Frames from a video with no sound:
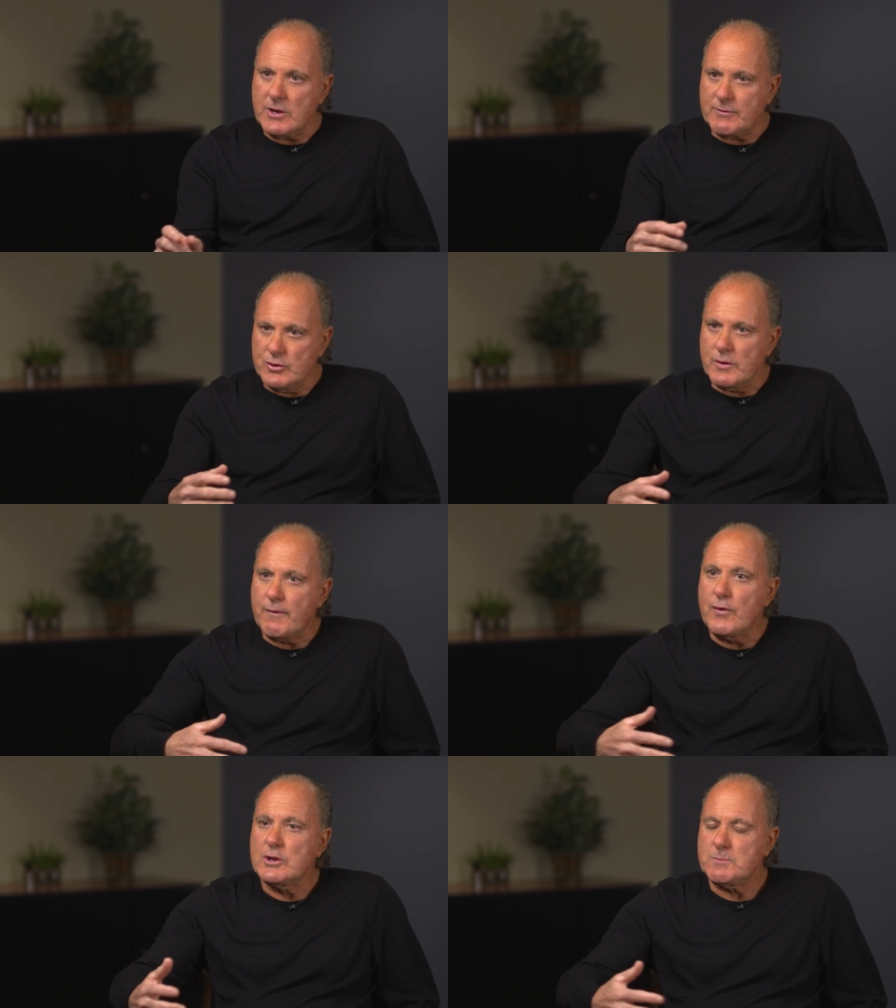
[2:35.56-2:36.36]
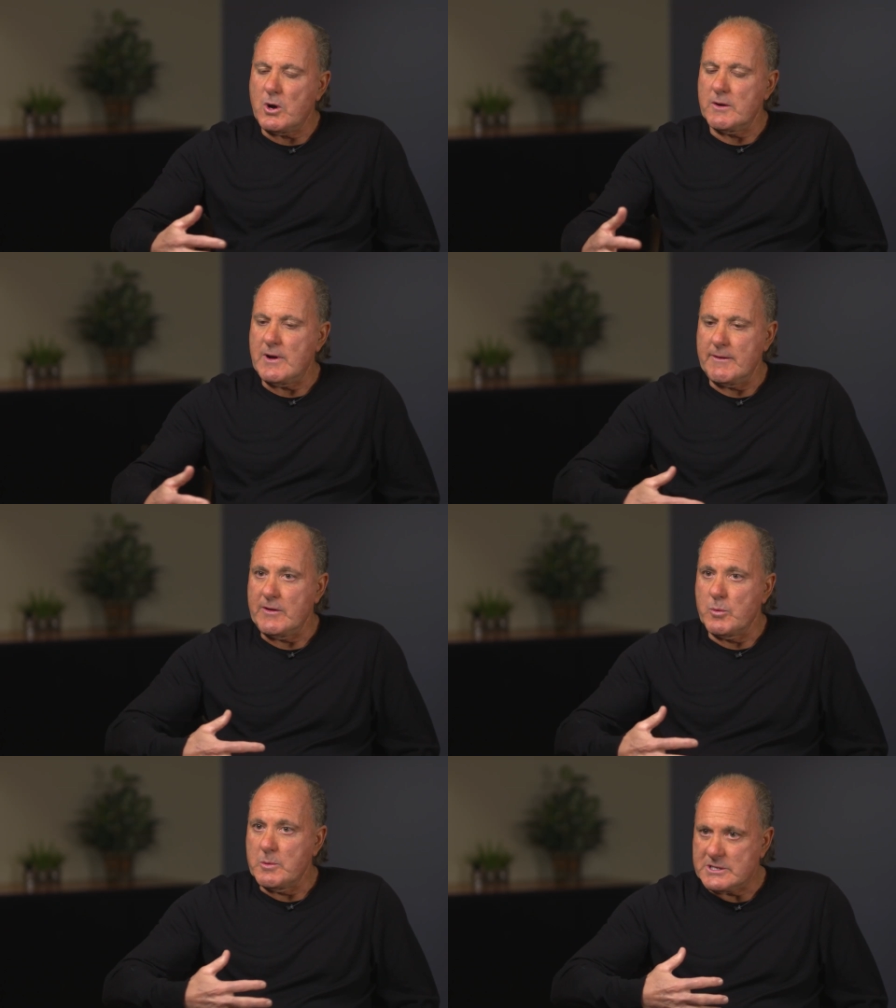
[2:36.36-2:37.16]
You have to do the first part of
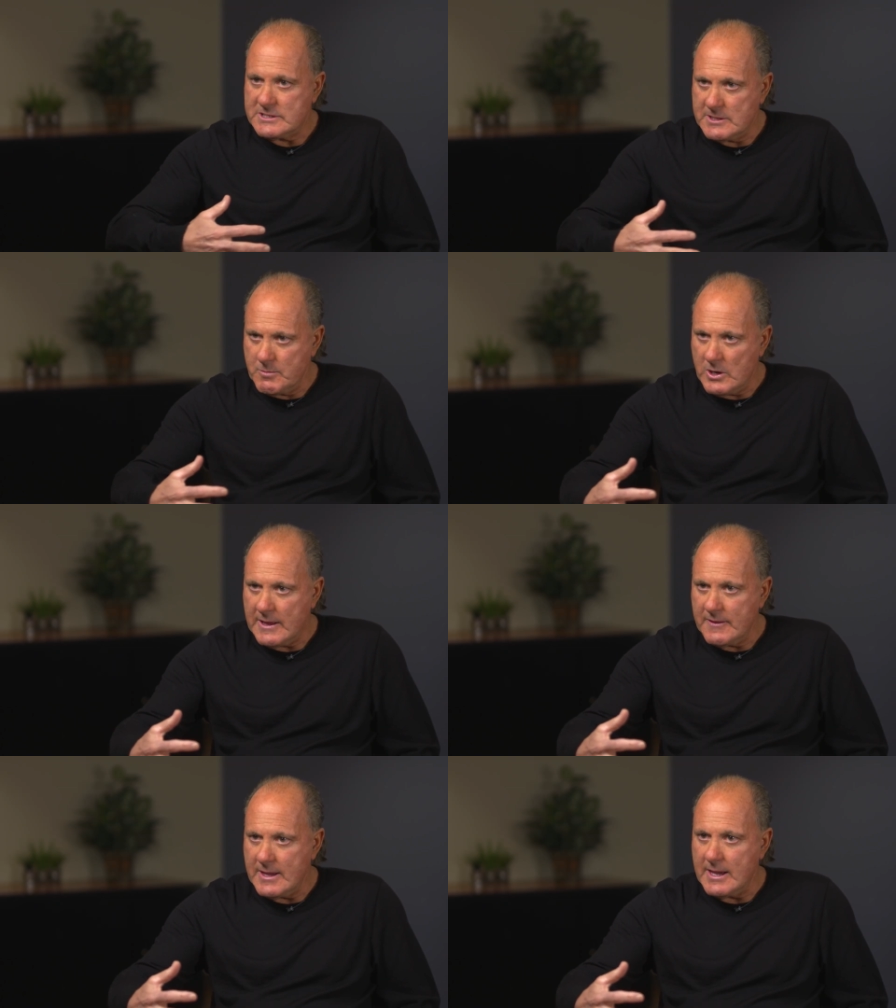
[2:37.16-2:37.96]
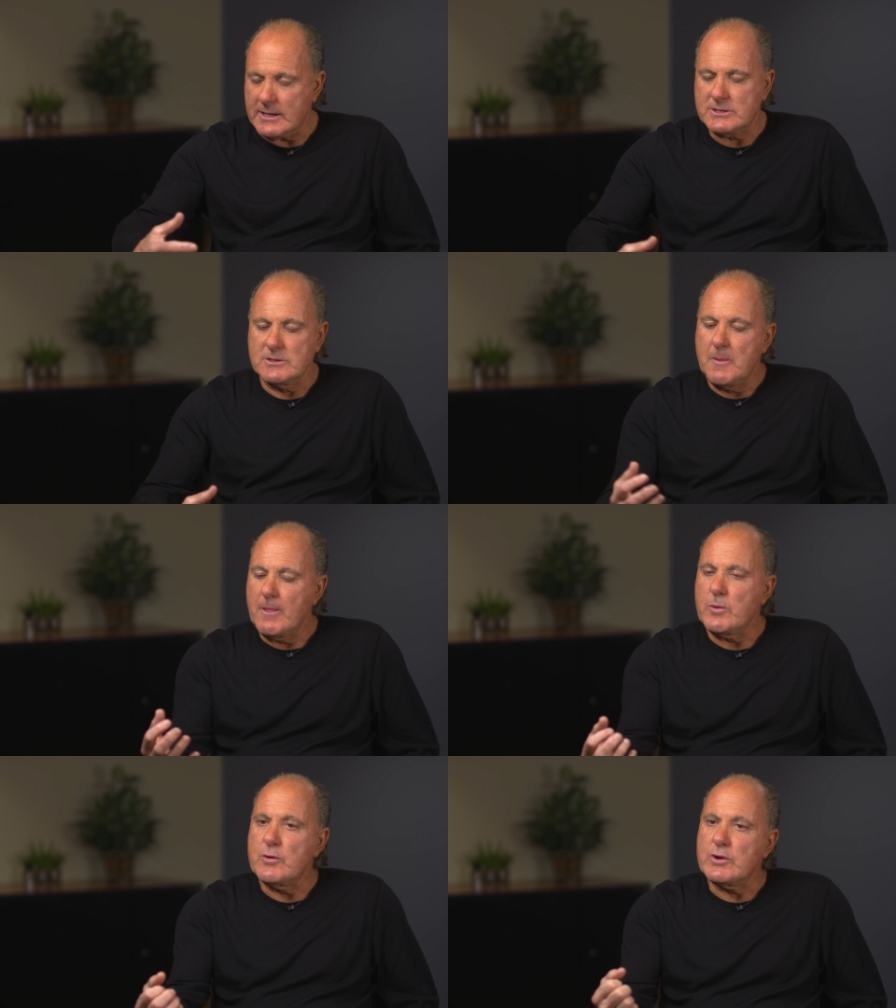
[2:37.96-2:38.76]
IVF where we stimulate the eggs,
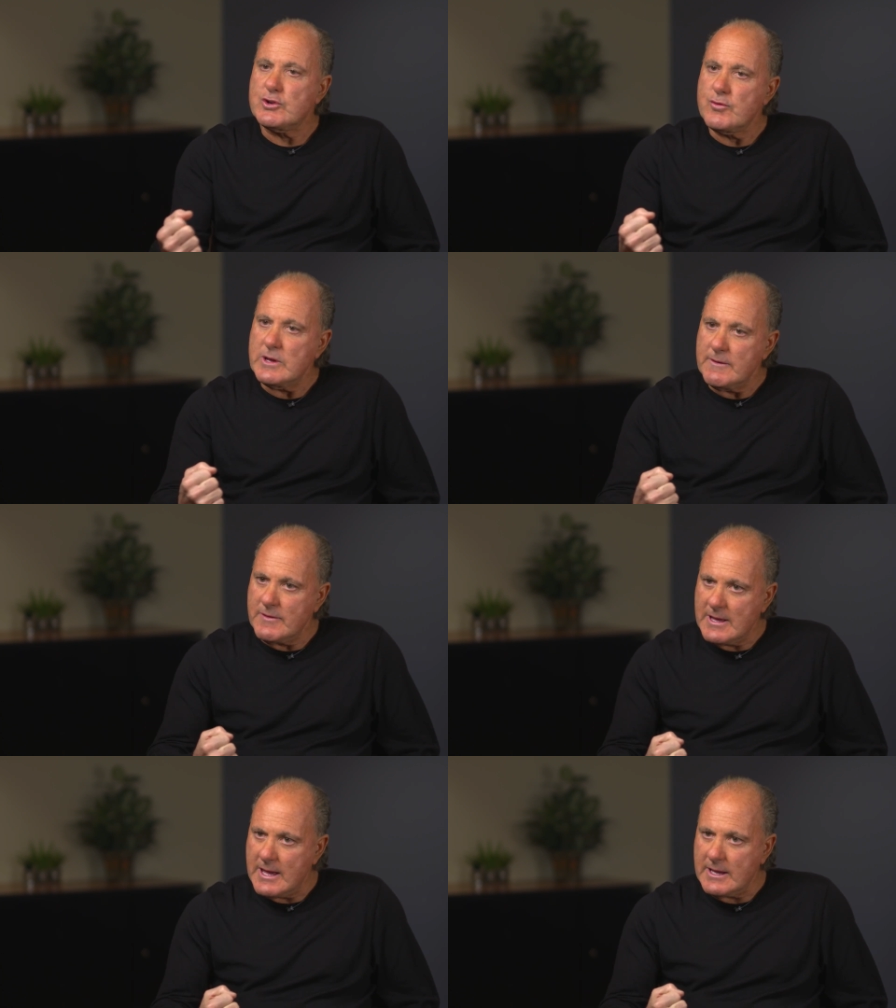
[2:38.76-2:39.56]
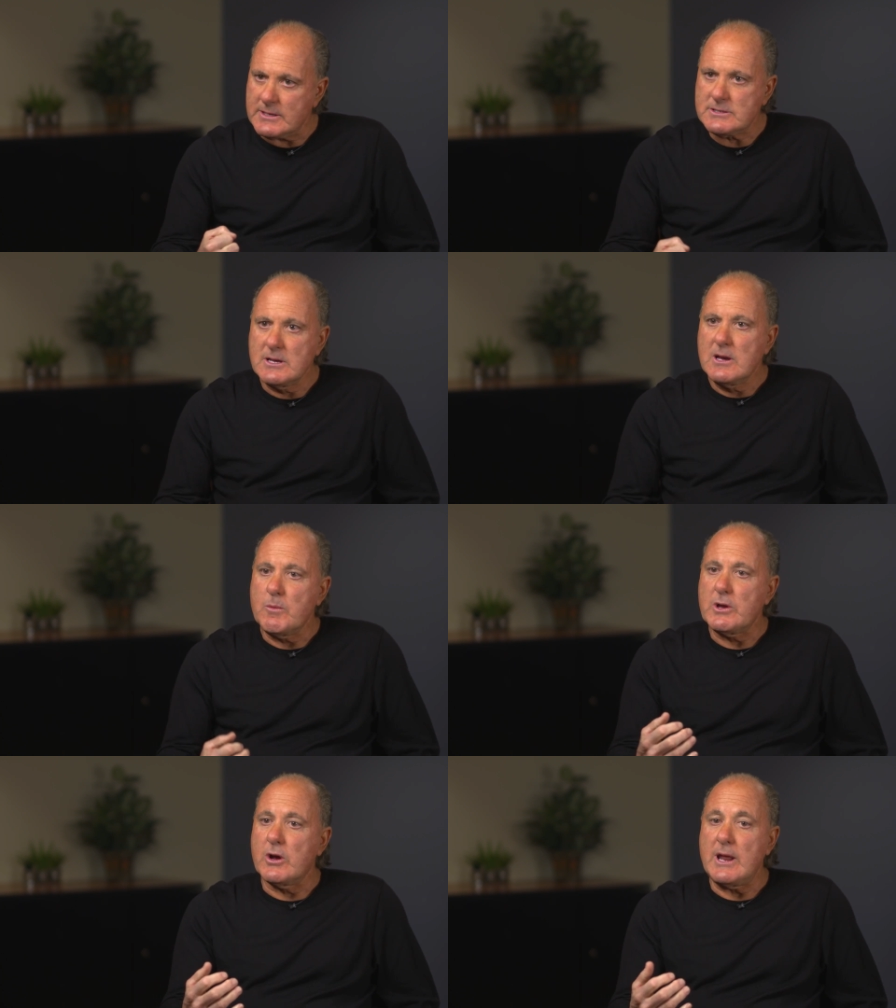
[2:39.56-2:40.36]
we retrieve the eggs.
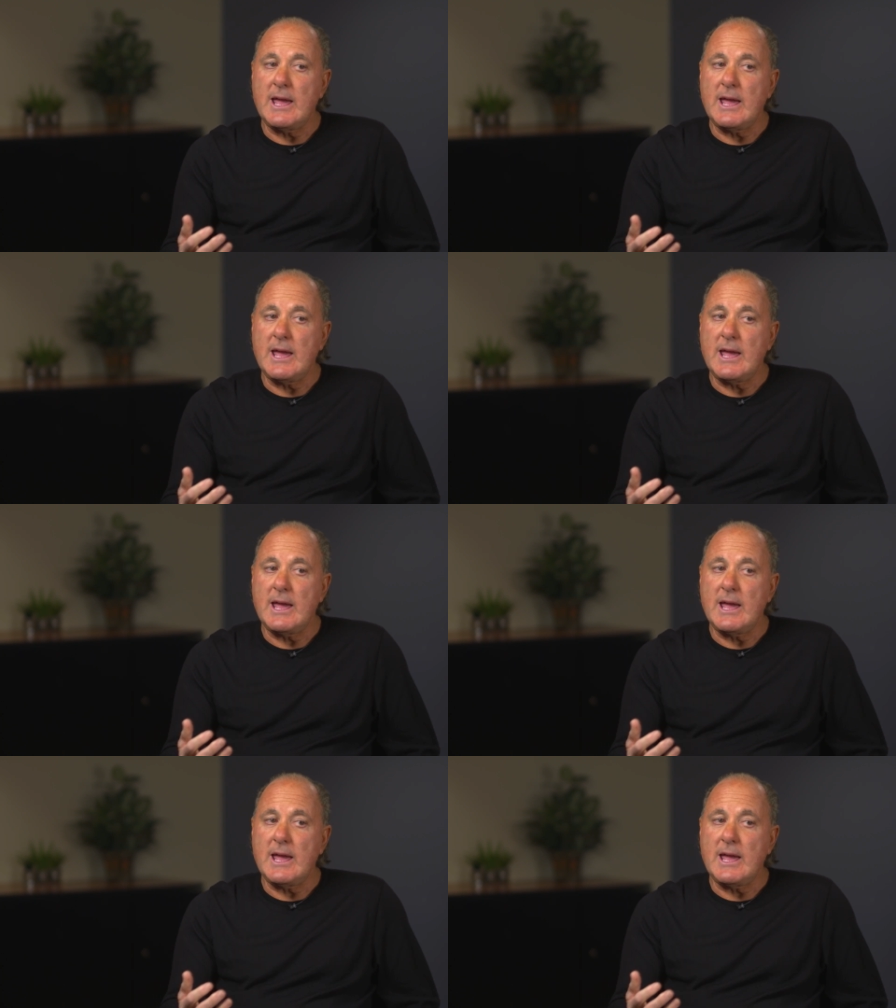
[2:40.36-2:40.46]
We got